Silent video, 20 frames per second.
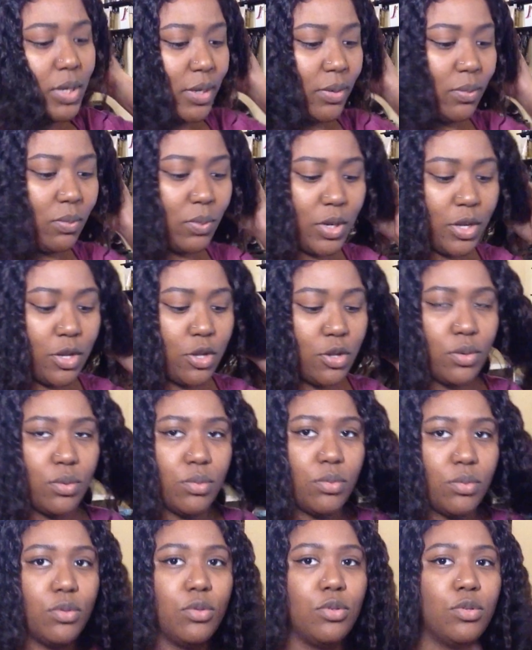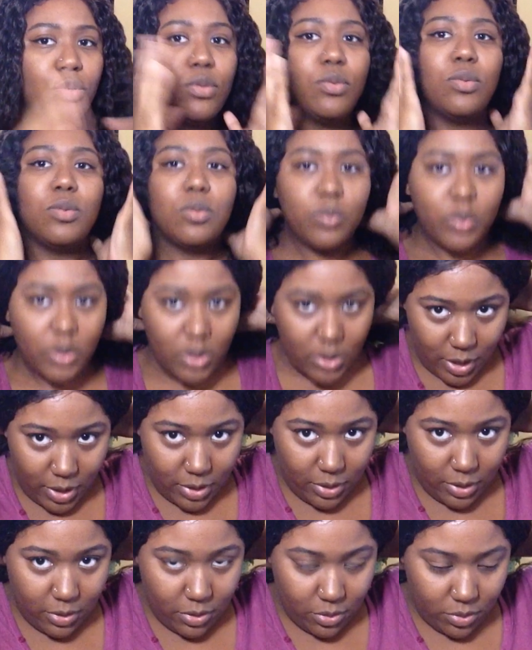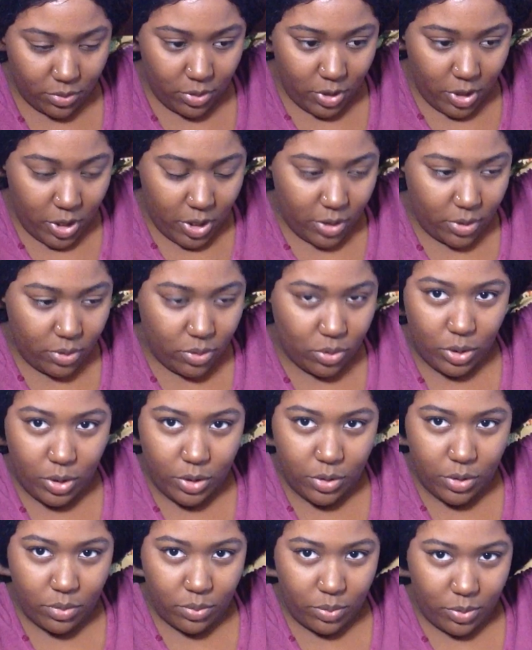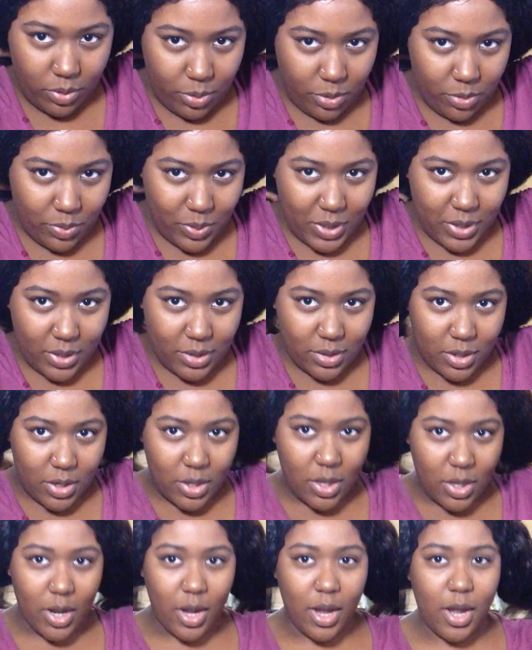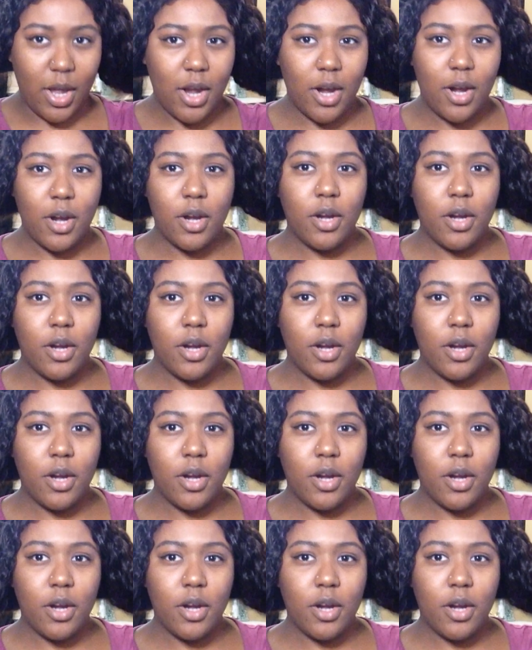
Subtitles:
when you do put like those little rubber bands in the hair,